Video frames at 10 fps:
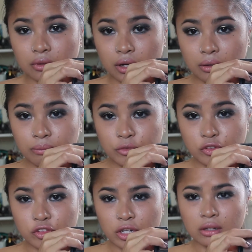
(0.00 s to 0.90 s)
um,
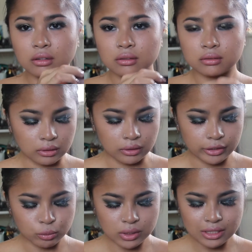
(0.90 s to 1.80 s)
gel
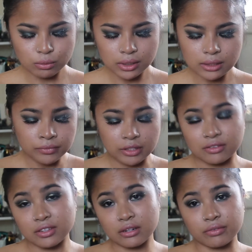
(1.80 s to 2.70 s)
liquidy one
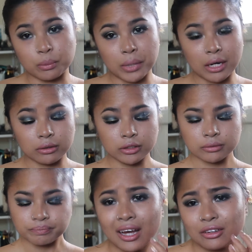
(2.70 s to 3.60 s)
instead of the
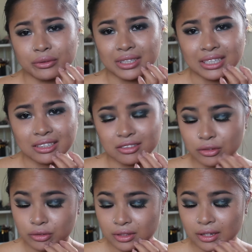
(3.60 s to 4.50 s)
powder. I don't really need to
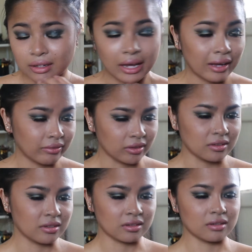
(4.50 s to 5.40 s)
use that. I have the
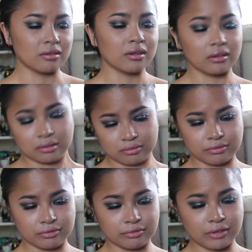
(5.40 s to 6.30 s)
tinted uh,
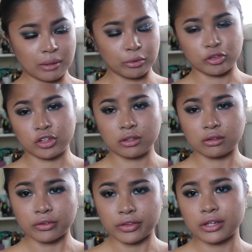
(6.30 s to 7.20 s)
fiber
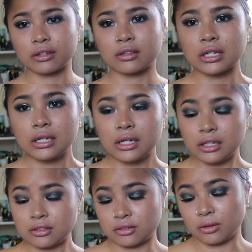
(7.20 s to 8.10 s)
gel thing
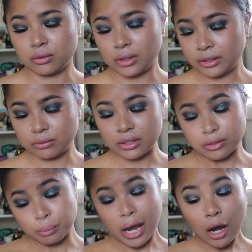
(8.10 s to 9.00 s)
so I don't need
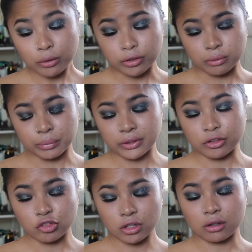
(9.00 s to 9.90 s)
the powder but
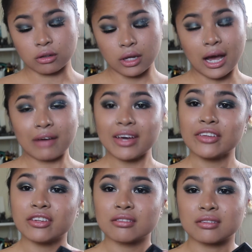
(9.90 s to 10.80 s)
the gel I've
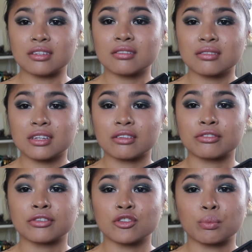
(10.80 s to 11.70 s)
had this this is like the
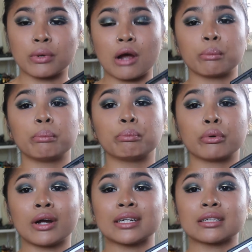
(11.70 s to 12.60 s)
first brow
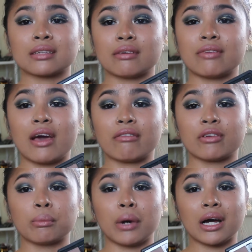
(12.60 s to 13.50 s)
product I've
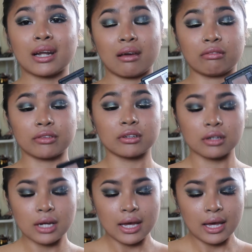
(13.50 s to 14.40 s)
ever bought ever